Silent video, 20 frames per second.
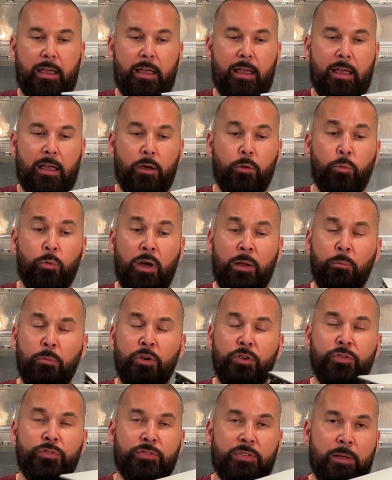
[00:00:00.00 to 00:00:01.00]
And one
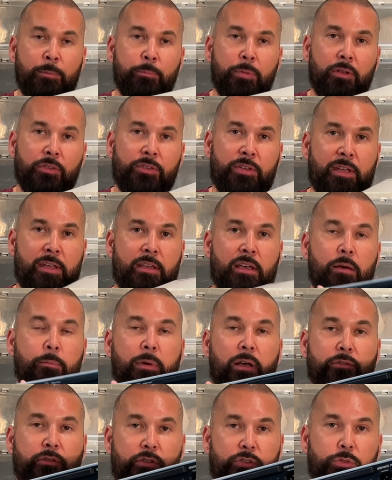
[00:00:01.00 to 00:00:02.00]
more simple thing
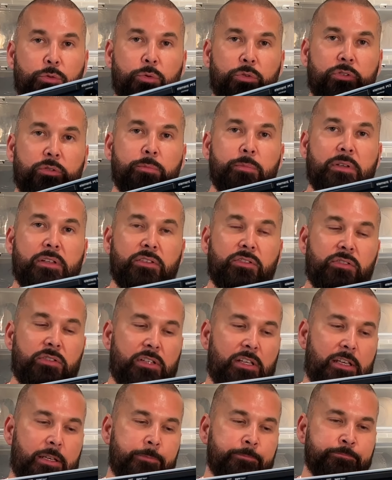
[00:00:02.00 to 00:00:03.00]
about the
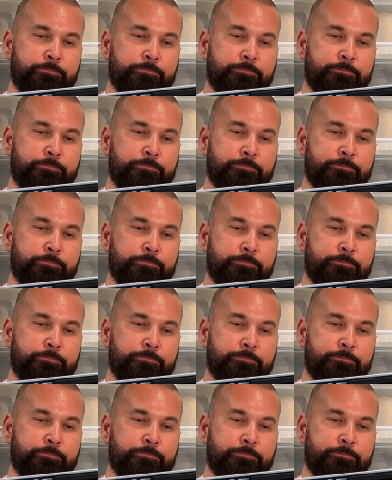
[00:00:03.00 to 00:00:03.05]
USB-C